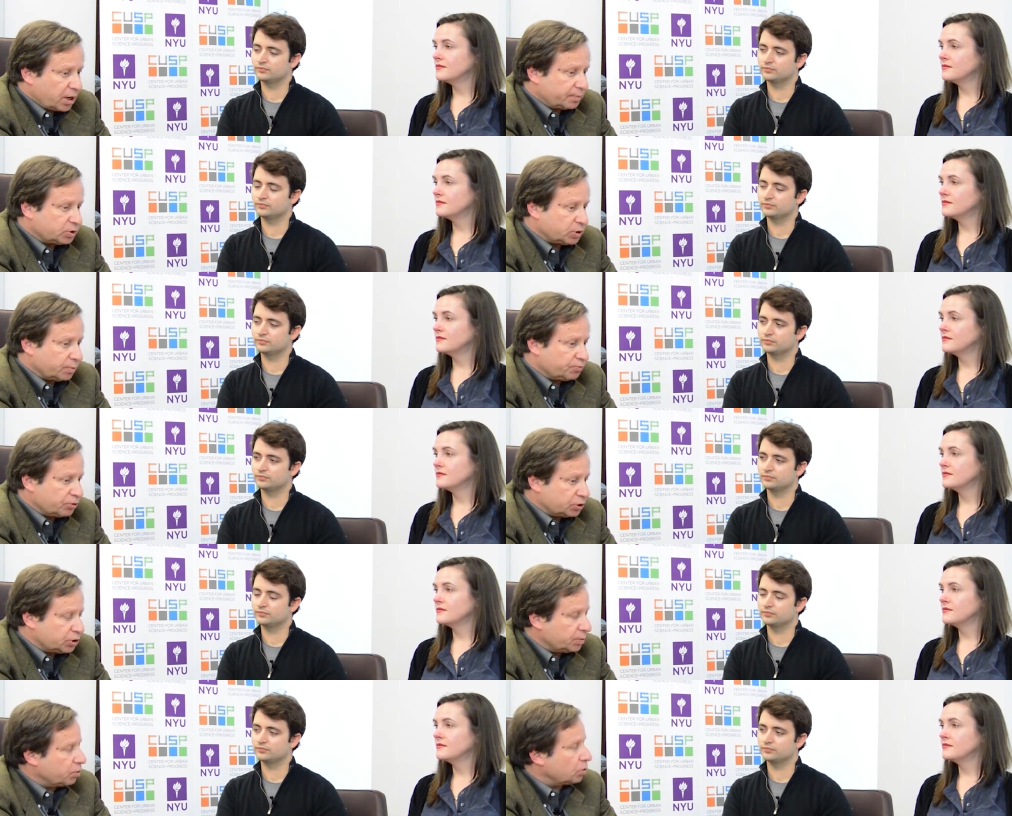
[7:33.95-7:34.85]
Speaker 1: up some
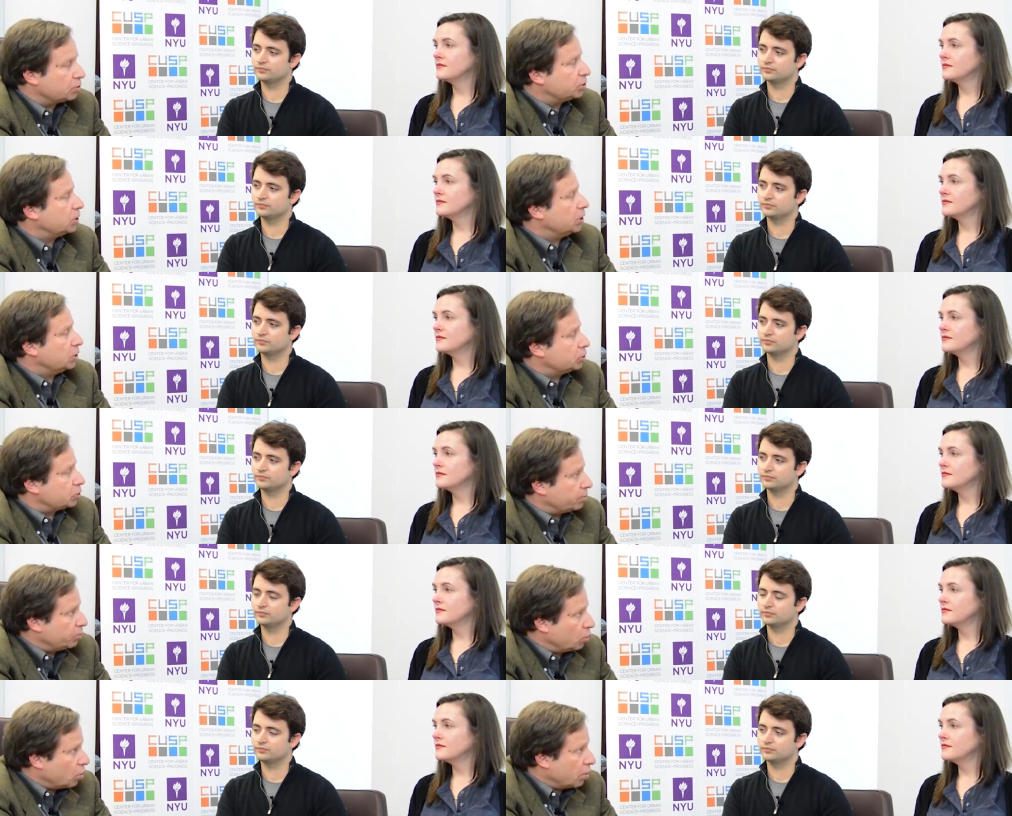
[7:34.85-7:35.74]
principles,
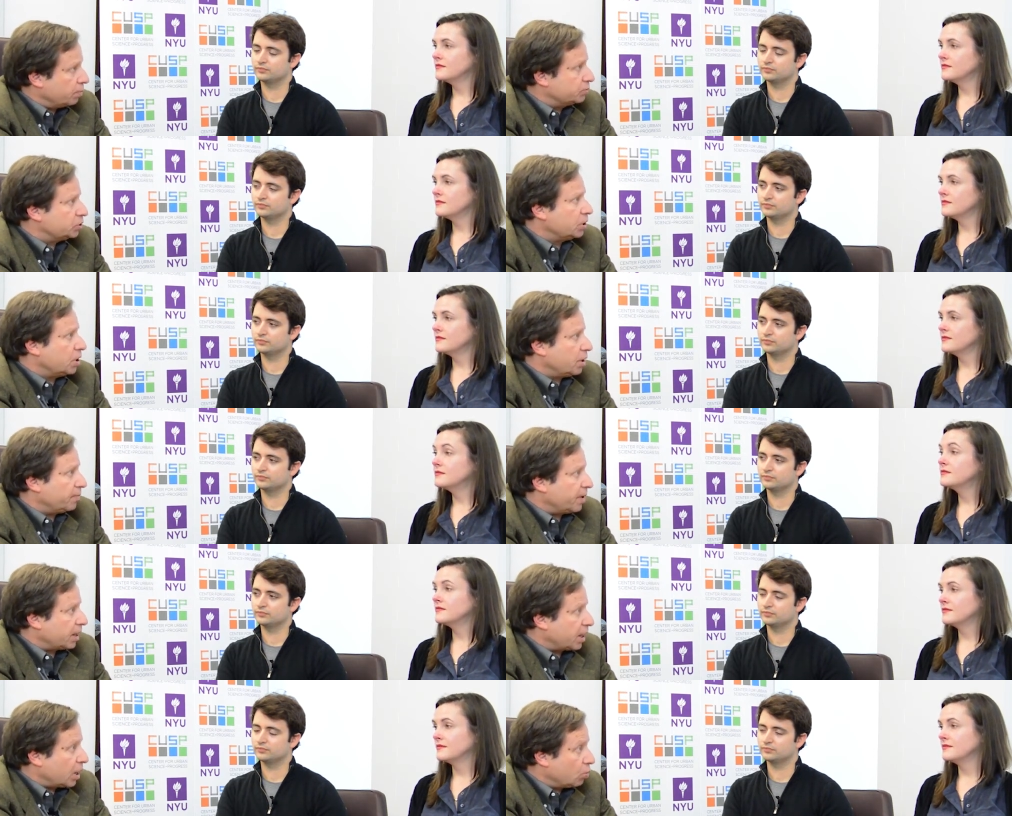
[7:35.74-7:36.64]
some norms
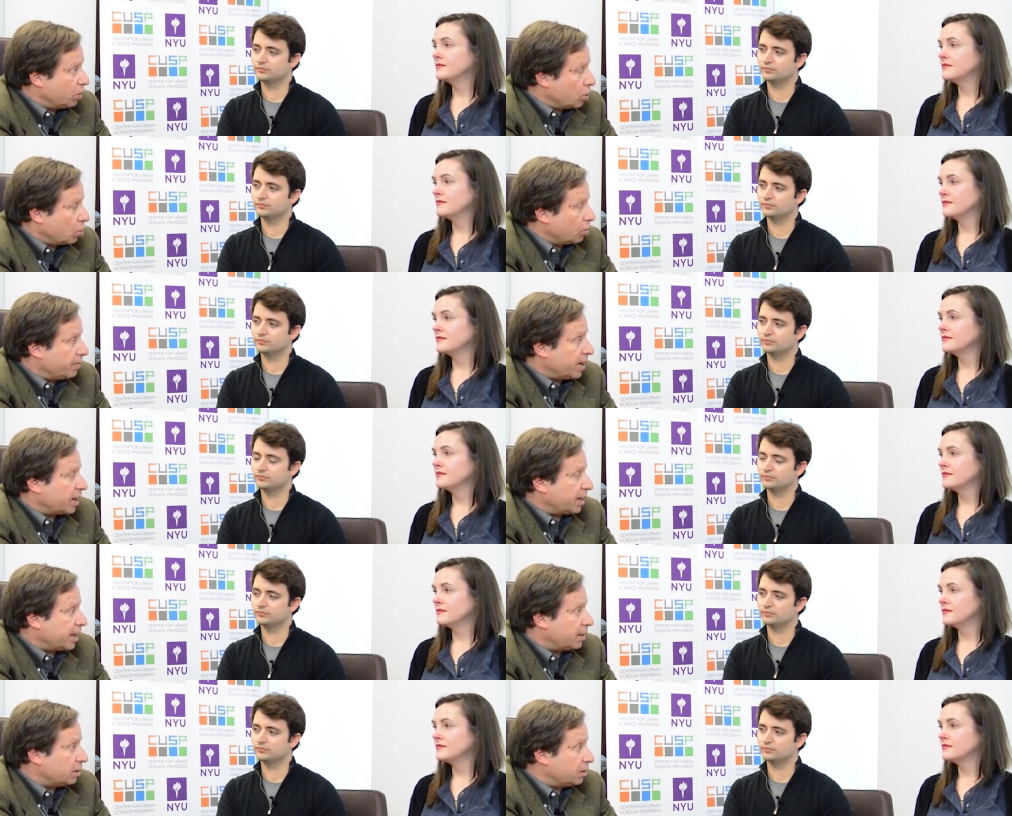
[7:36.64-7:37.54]
about how we go about
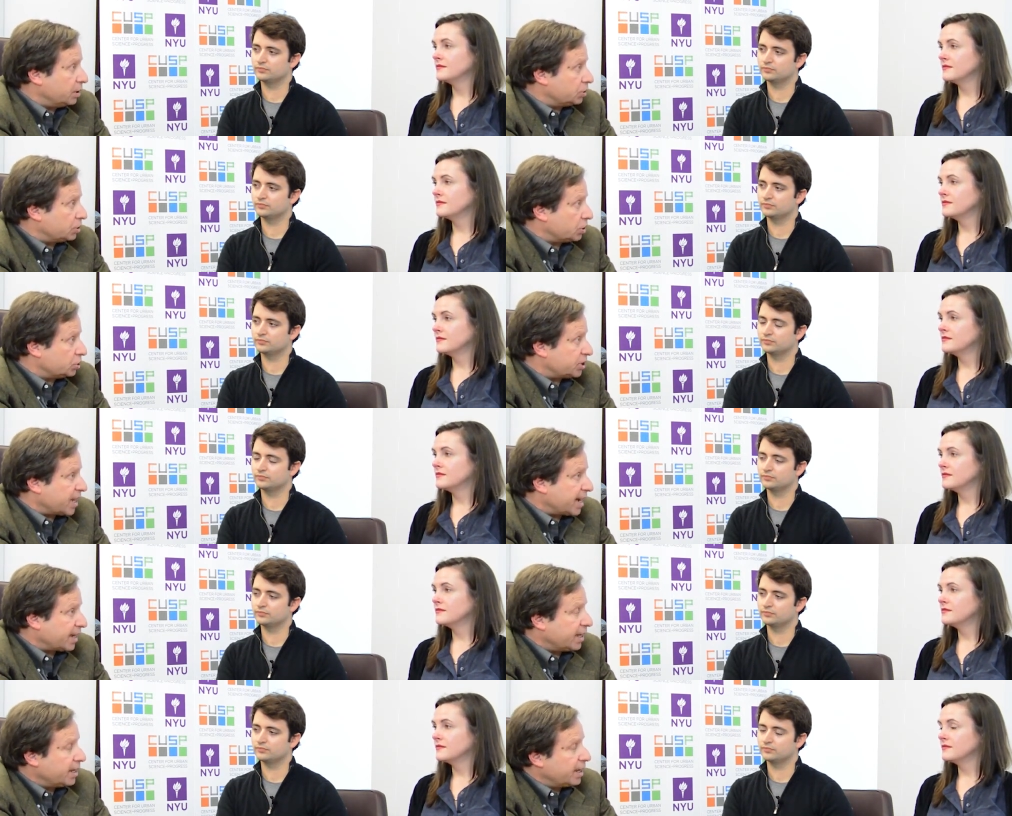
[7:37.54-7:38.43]
handling such
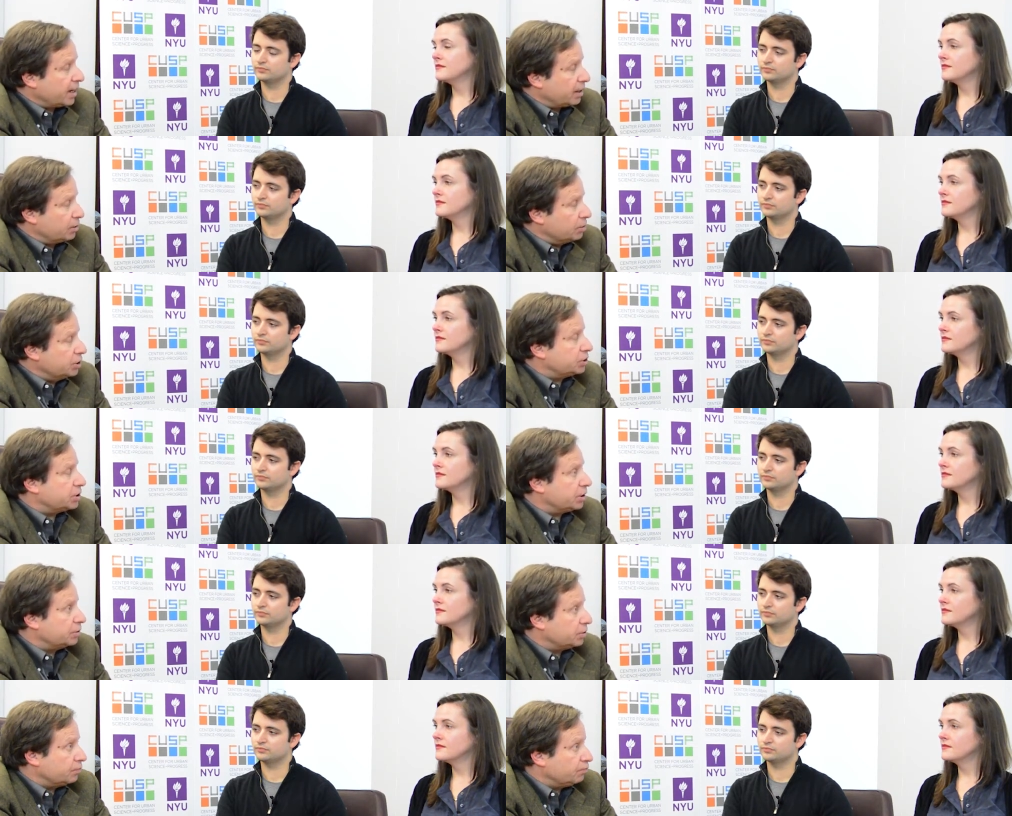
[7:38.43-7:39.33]
data, at least
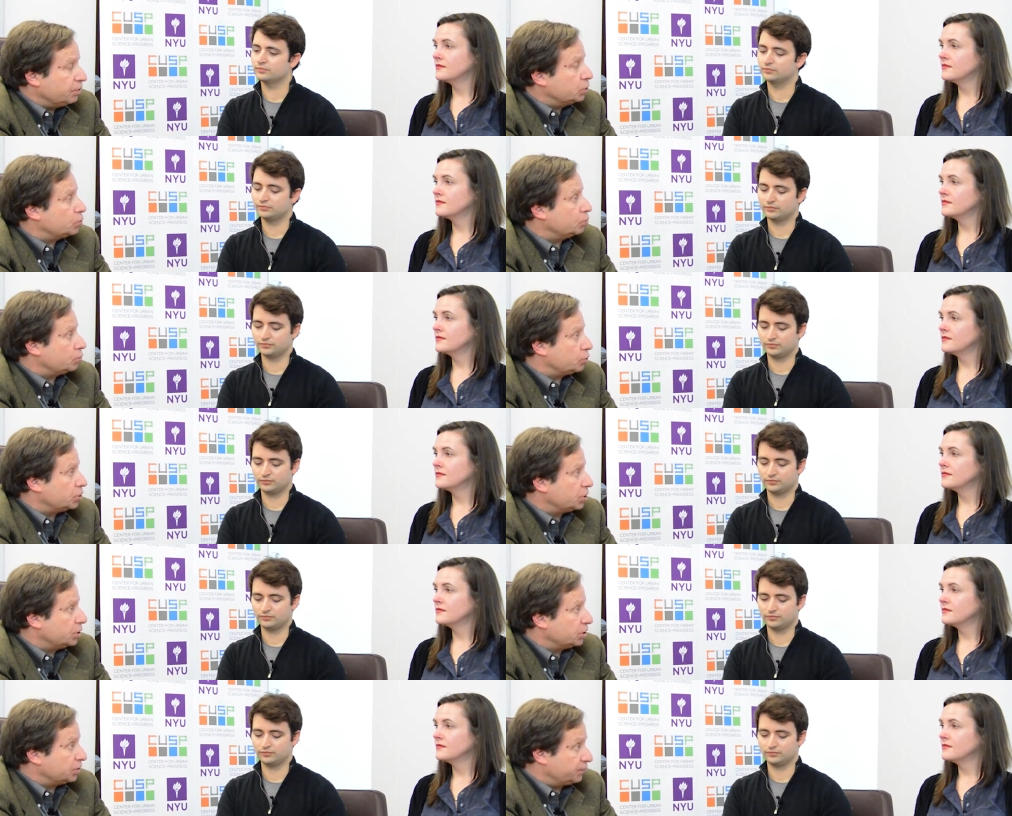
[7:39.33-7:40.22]
in the research
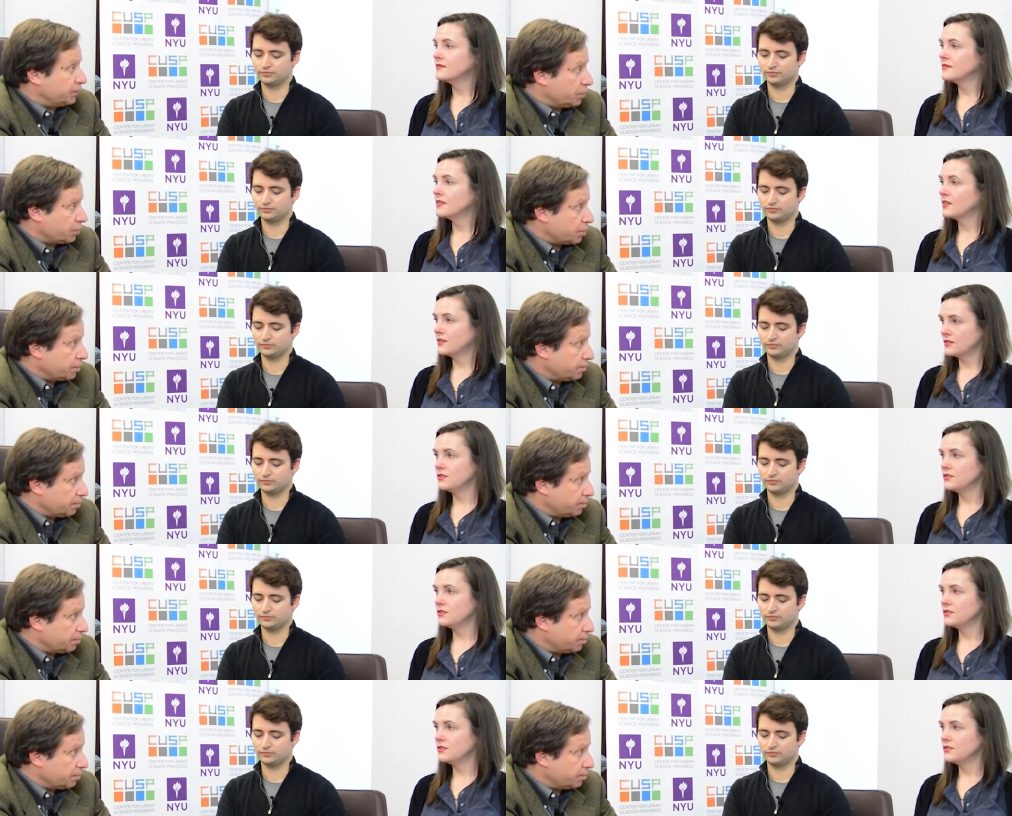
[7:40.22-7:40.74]
sphere.